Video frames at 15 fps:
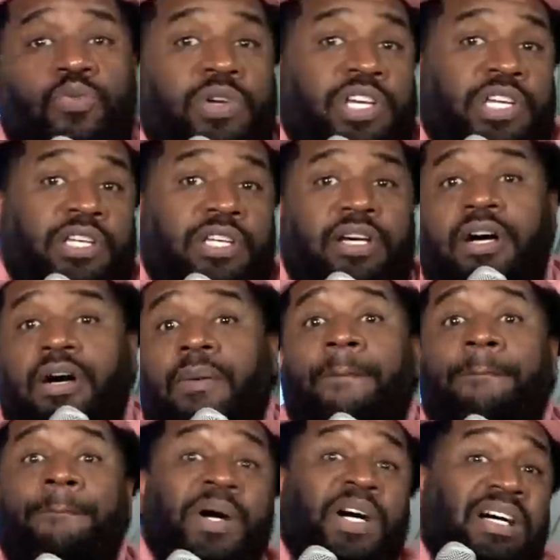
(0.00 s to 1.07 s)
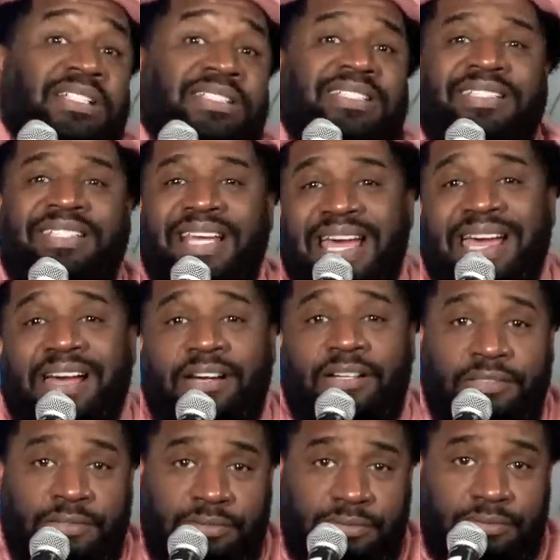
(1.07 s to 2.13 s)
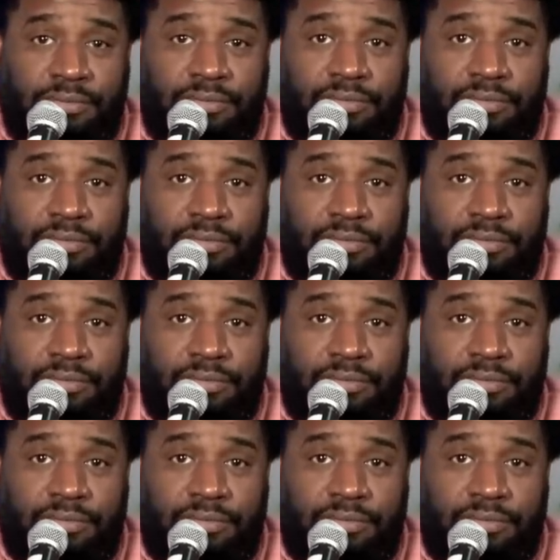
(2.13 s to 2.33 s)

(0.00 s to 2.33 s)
with a bust down.